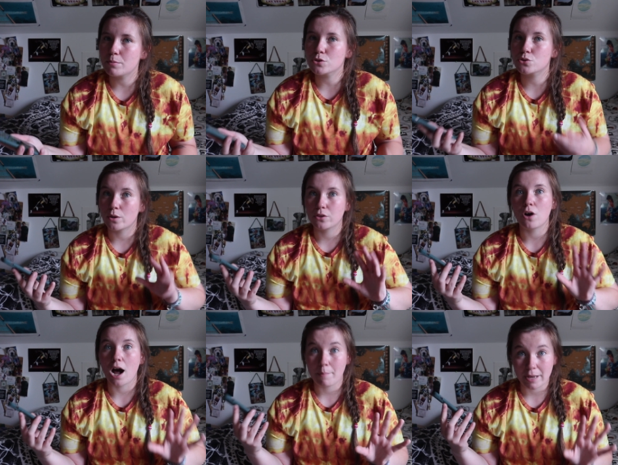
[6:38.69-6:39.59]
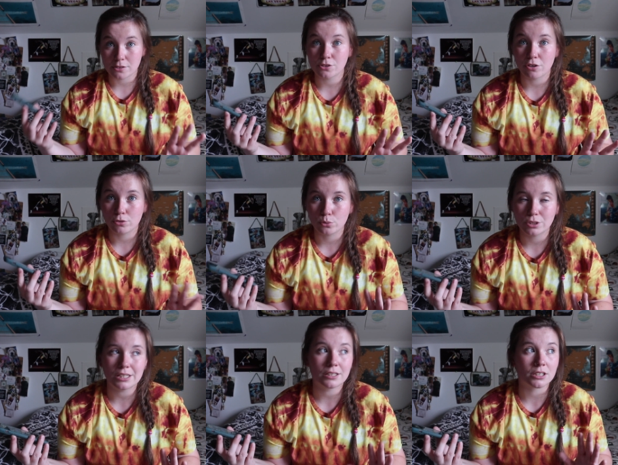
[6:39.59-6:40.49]
so I thought I better download
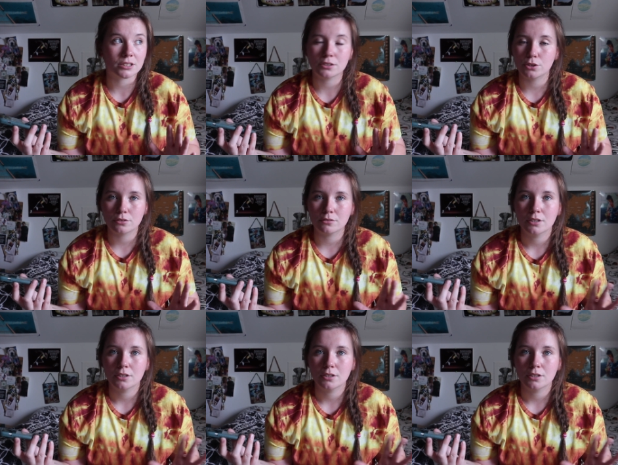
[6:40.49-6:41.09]
it just to,